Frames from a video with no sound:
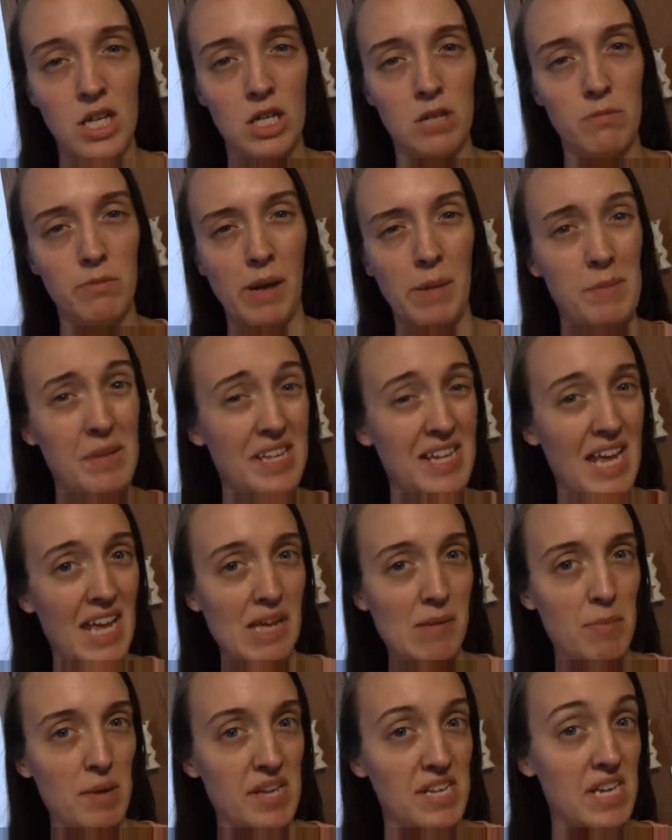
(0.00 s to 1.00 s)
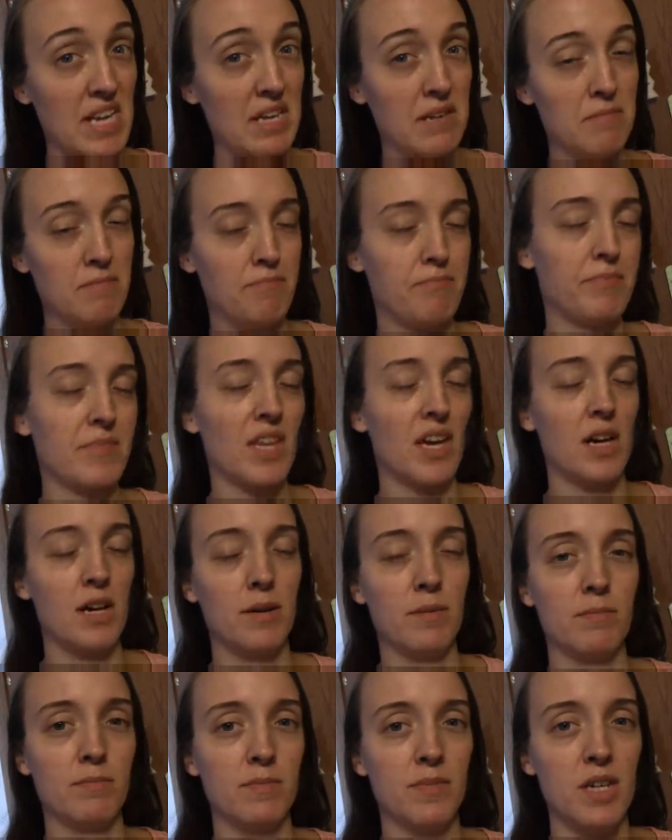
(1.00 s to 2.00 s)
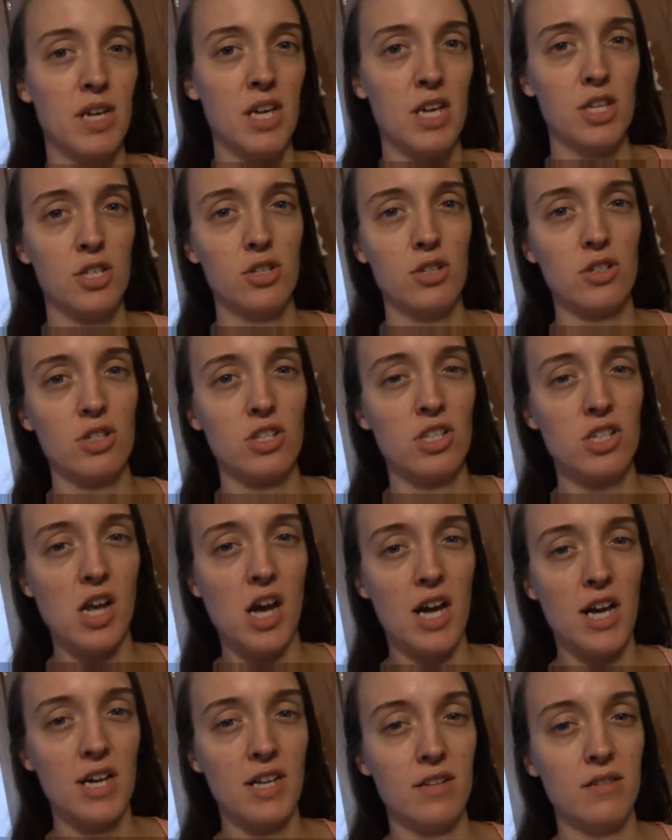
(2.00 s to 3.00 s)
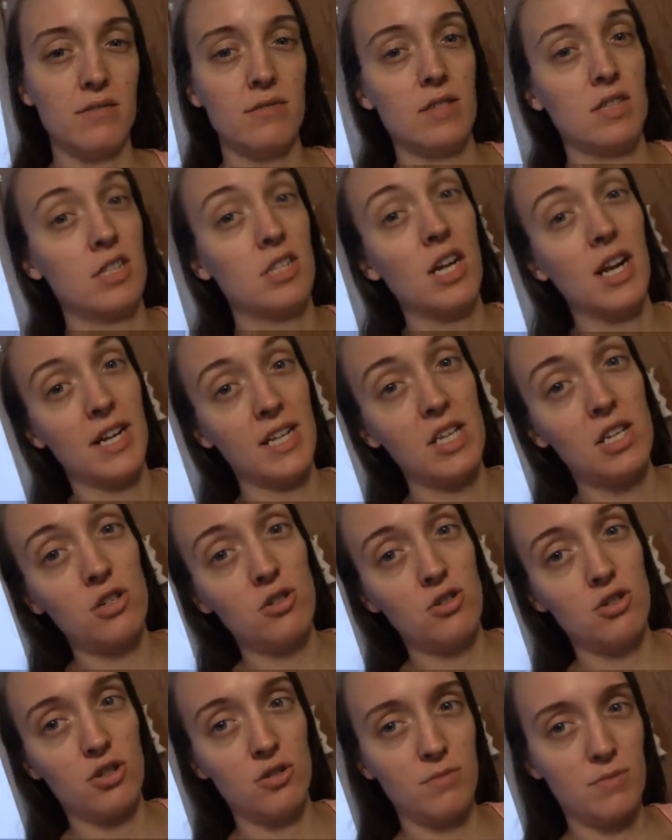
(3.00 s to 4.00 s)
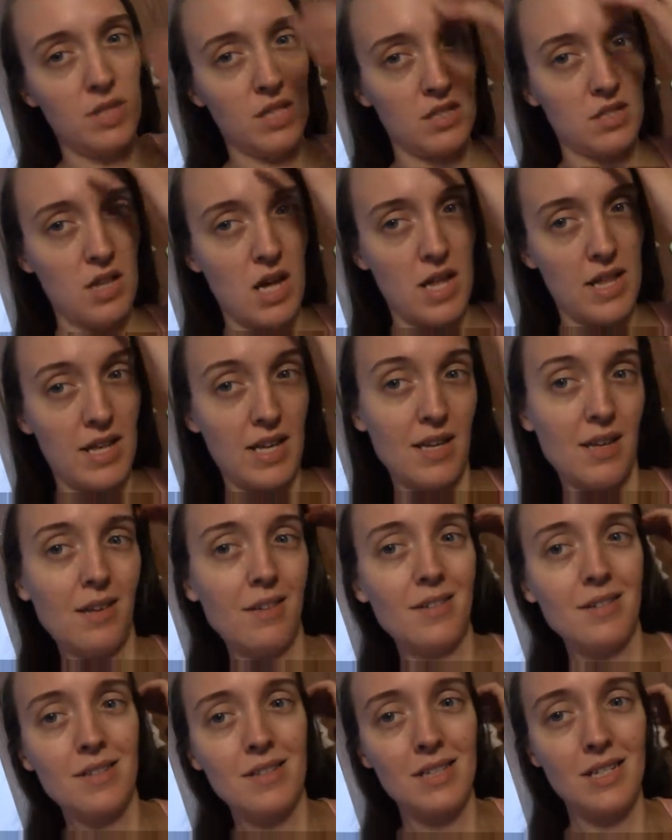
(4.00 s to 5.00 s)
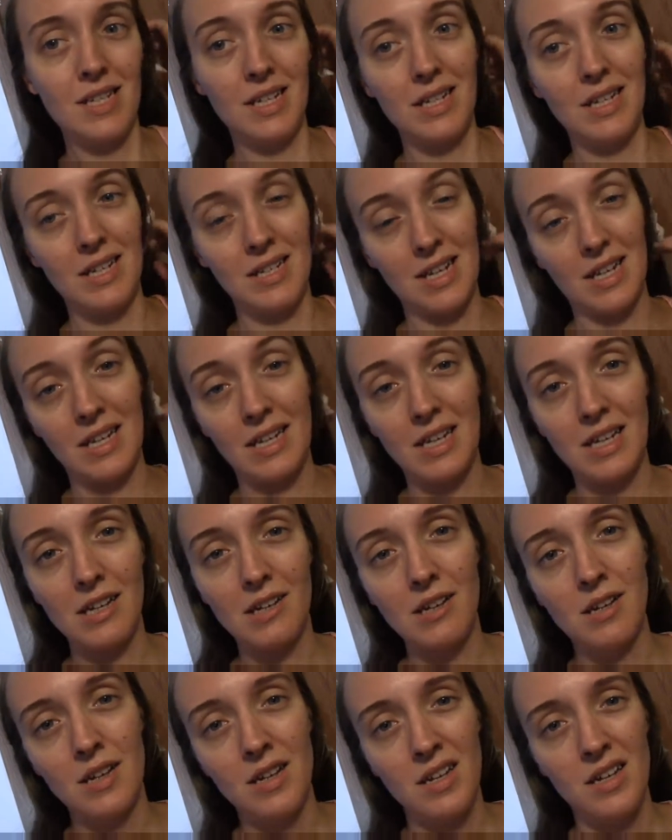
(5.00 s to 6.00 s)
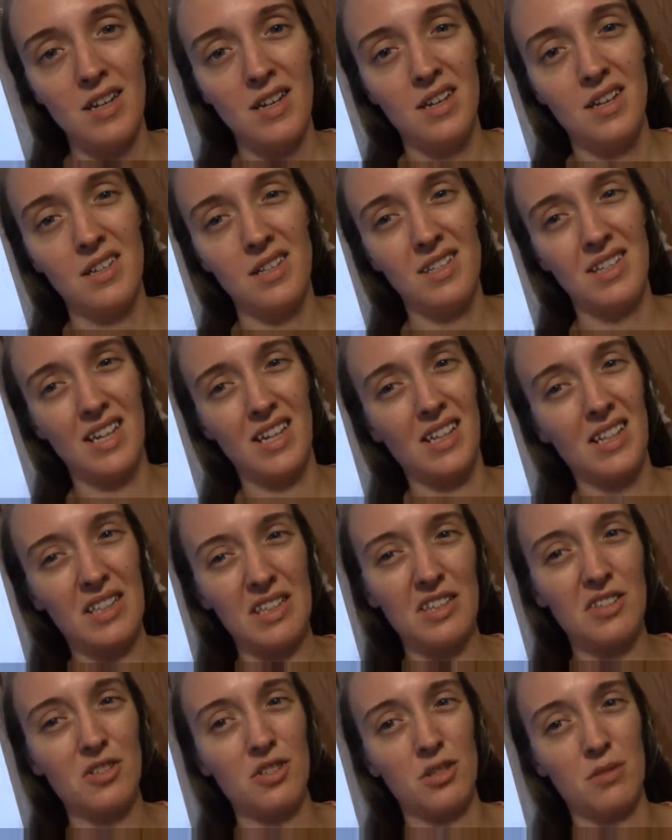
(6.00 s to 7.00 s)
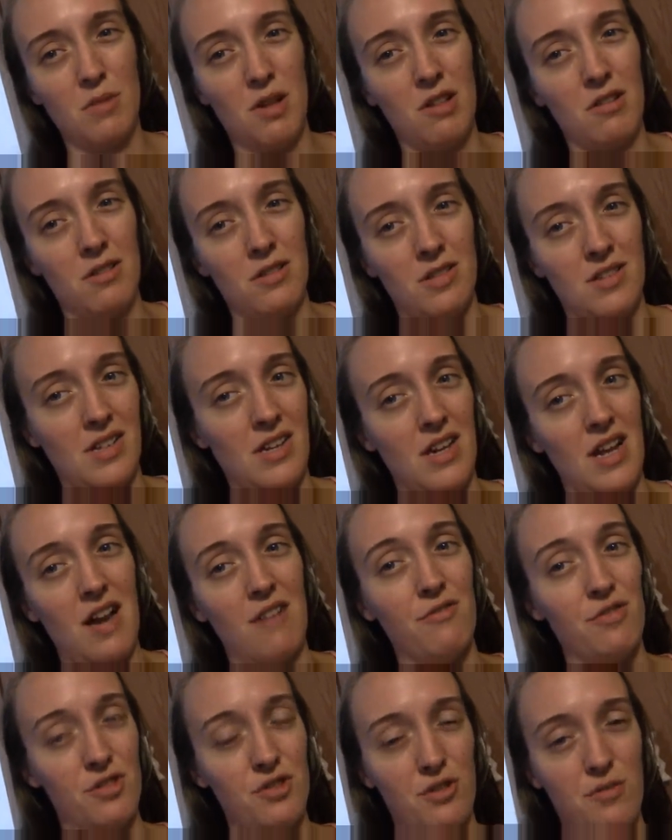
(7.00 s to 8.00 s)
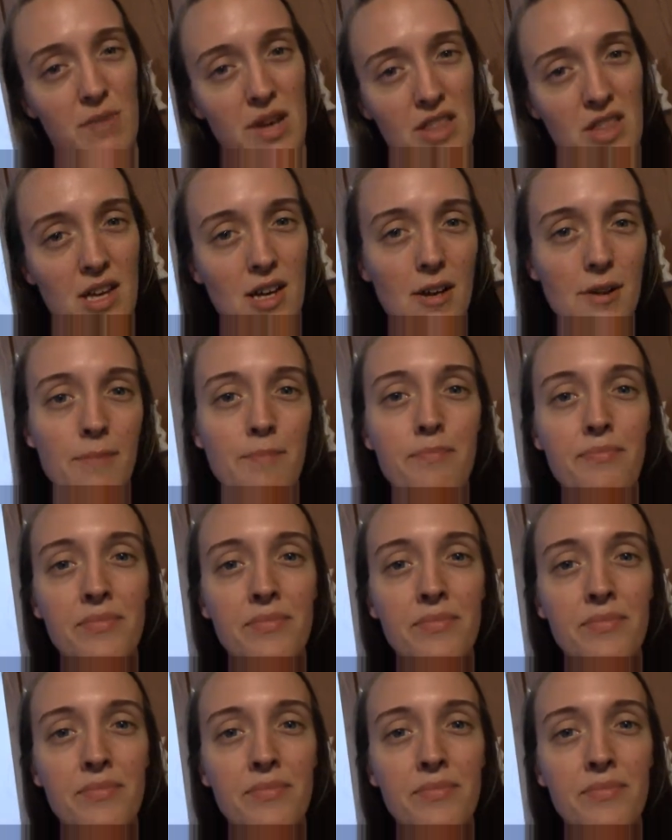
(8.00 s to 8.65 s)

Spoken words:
It might be an 8 by 10. So it's not a huge room, but it's not like teeny tiny. It's like a little smaller than an average room, I think.